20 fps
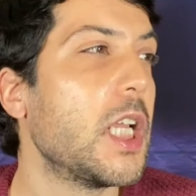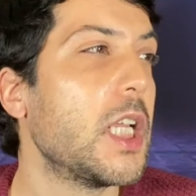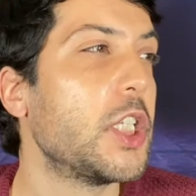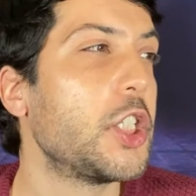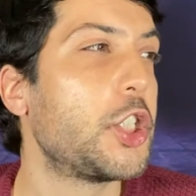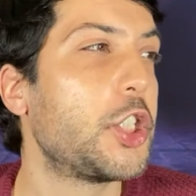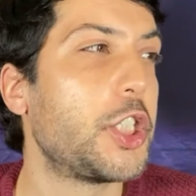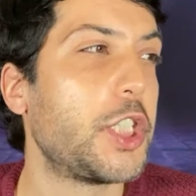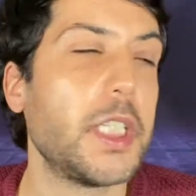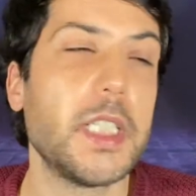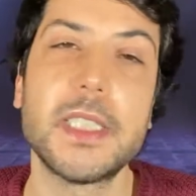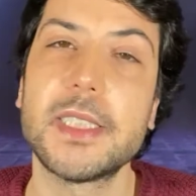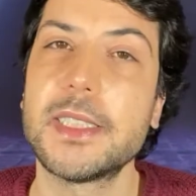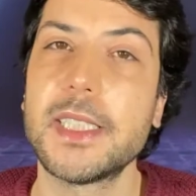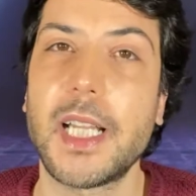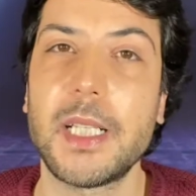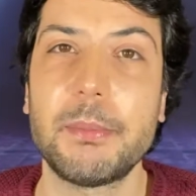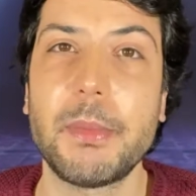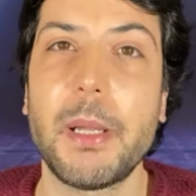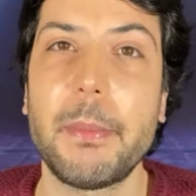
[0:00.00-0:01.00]
She's
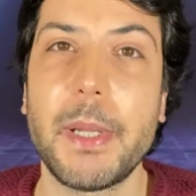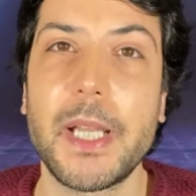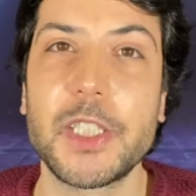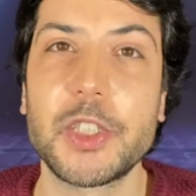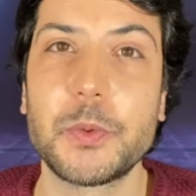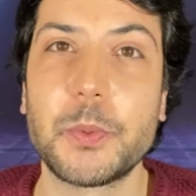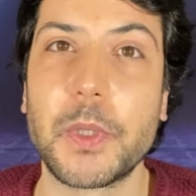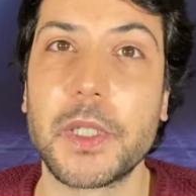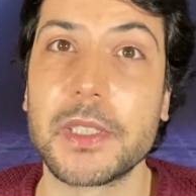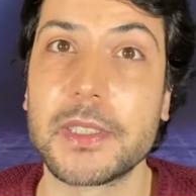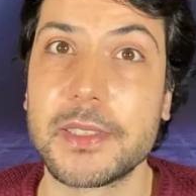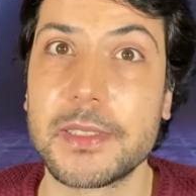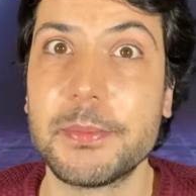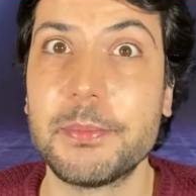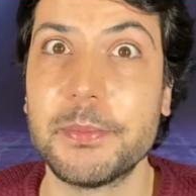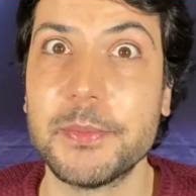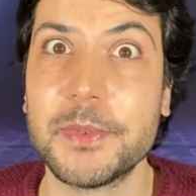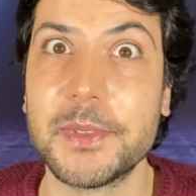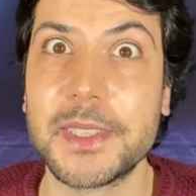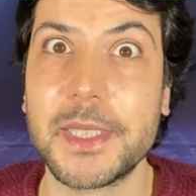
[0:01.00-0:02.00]
not my best work,
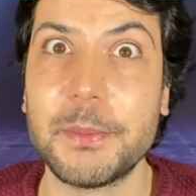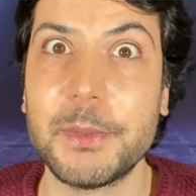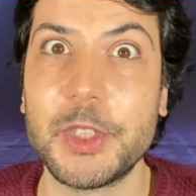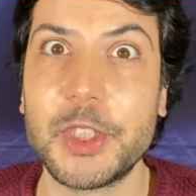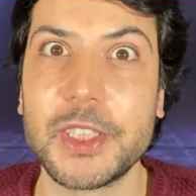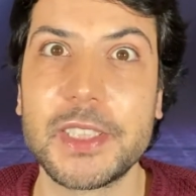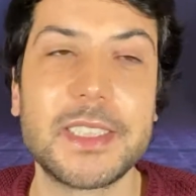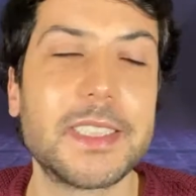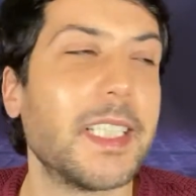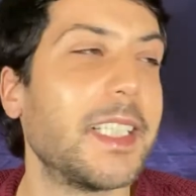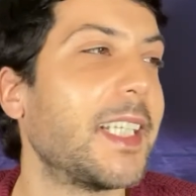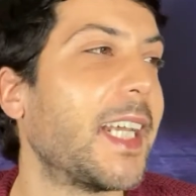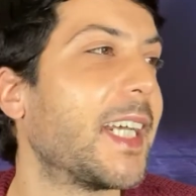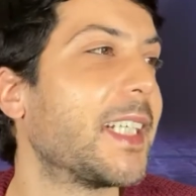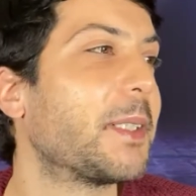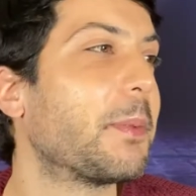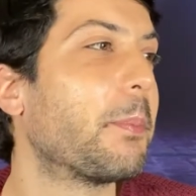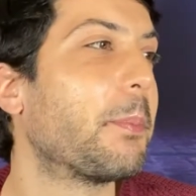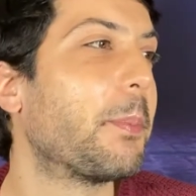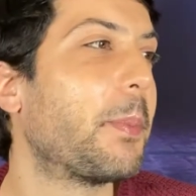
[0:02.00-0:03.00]
let me just say
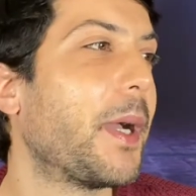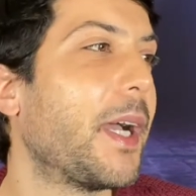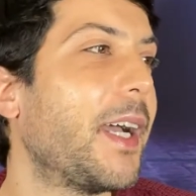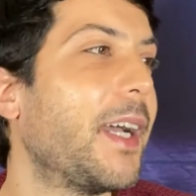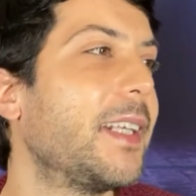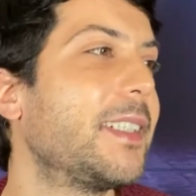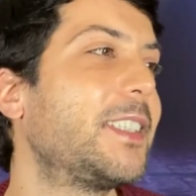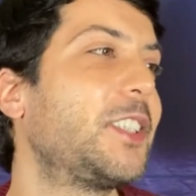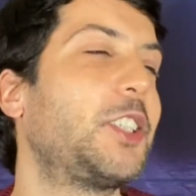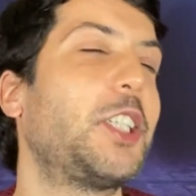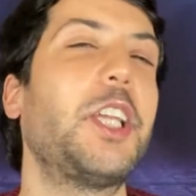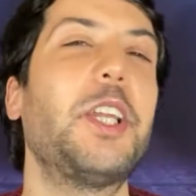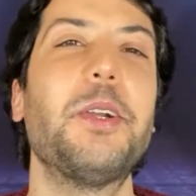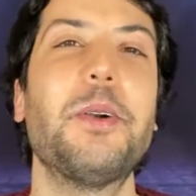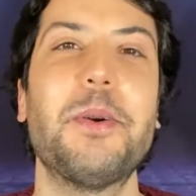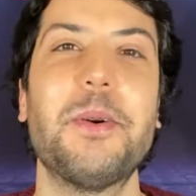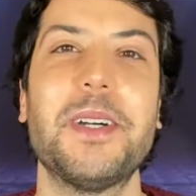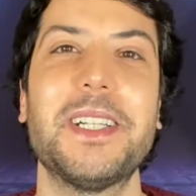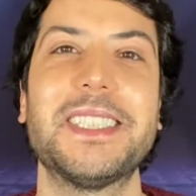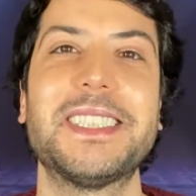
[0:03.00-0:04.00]
that, but she
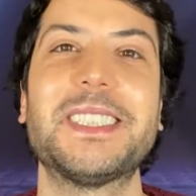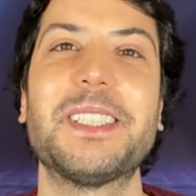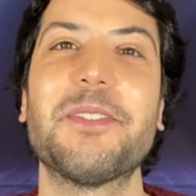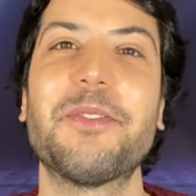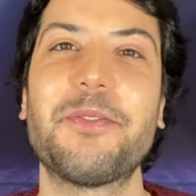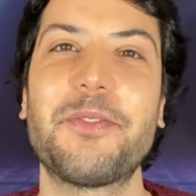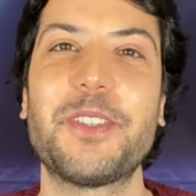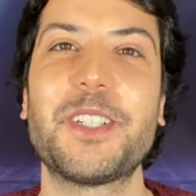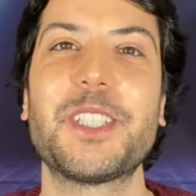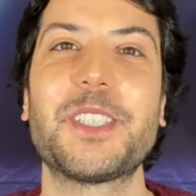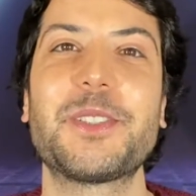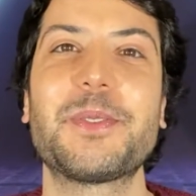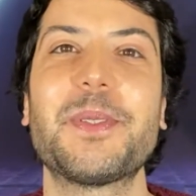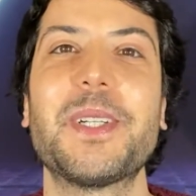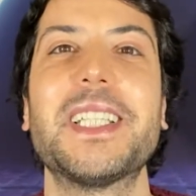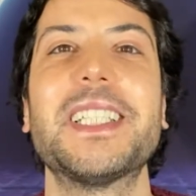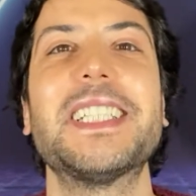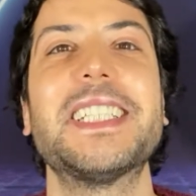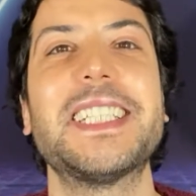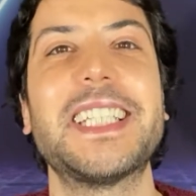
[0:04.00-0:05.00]
was the first
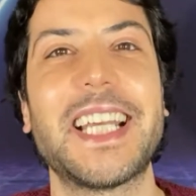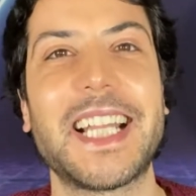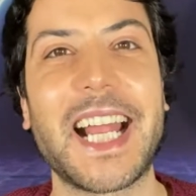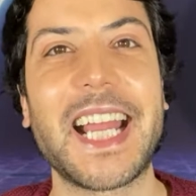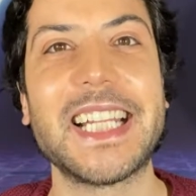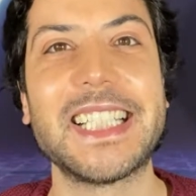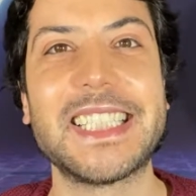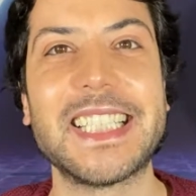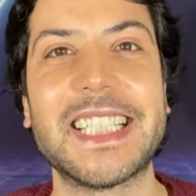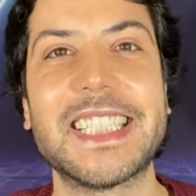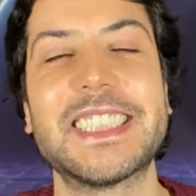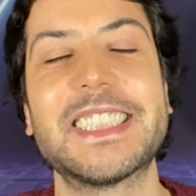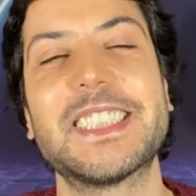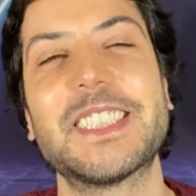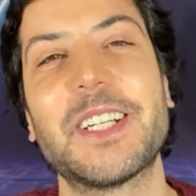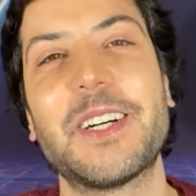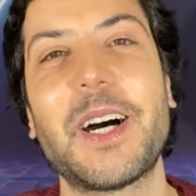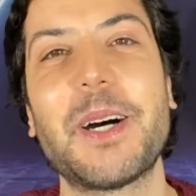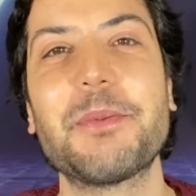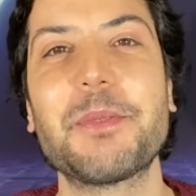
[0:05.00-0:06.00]
one that I did,
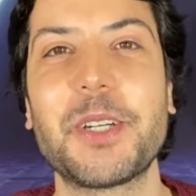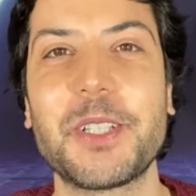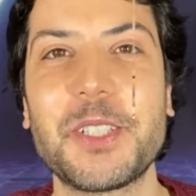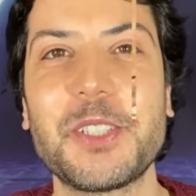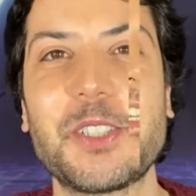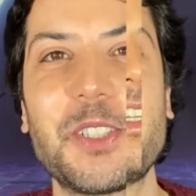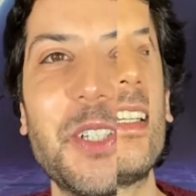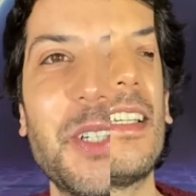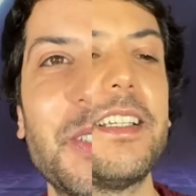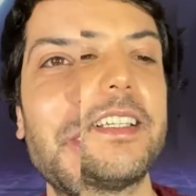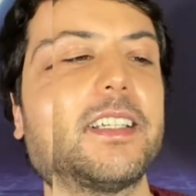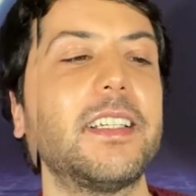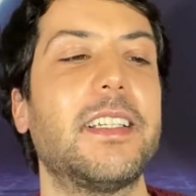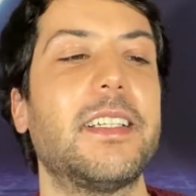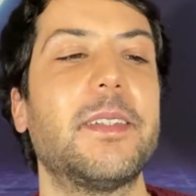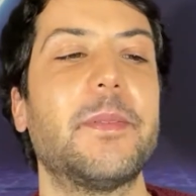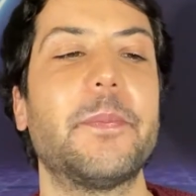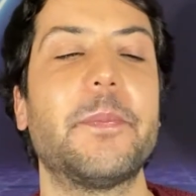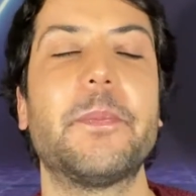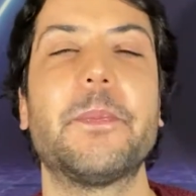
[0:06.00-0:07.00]
so I'm going to show it to you.